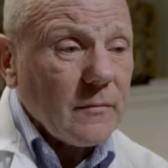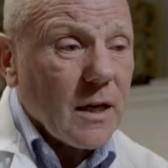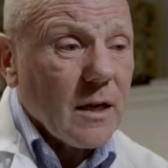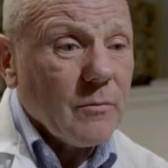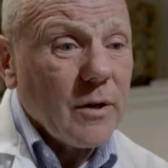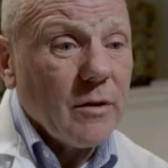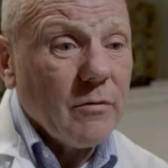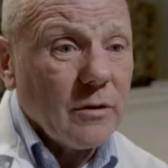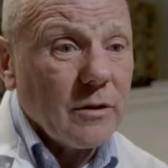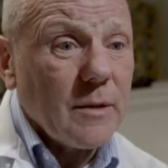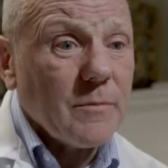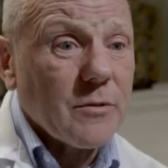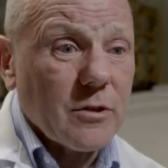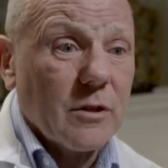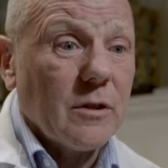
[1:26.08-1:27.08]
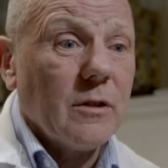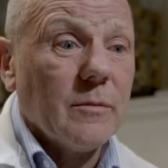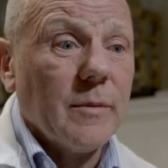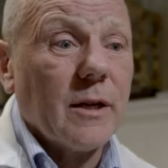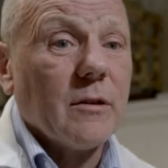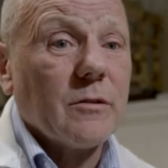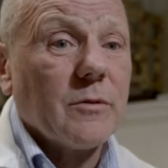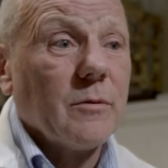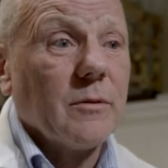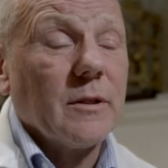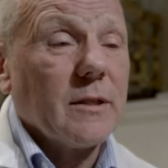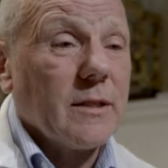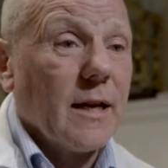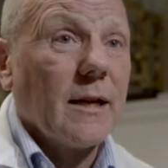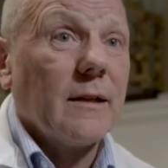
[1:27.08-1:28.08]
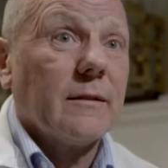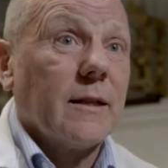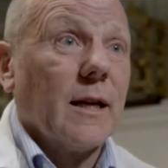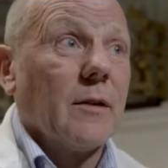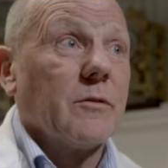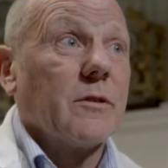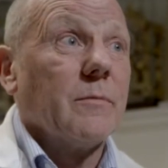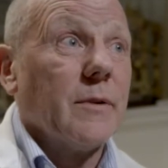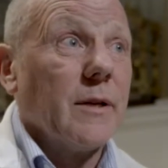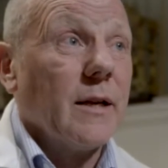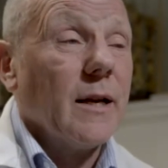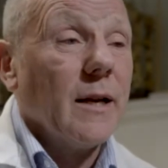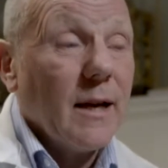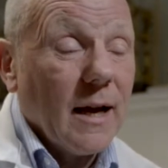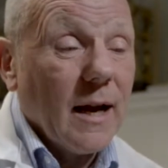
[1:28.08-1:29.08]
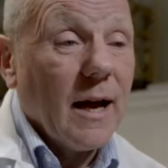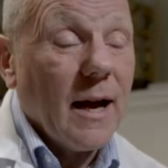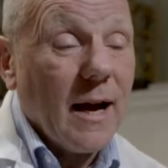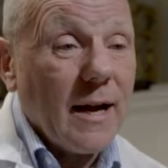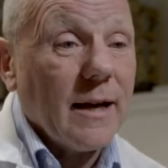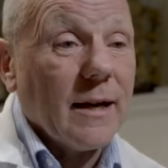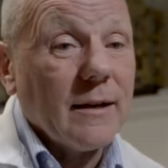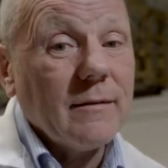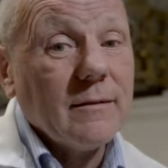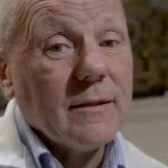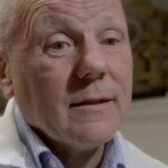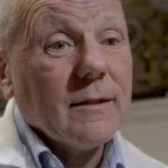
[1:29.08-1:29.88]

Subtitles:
And we run them slow because we want the cycle times to be higher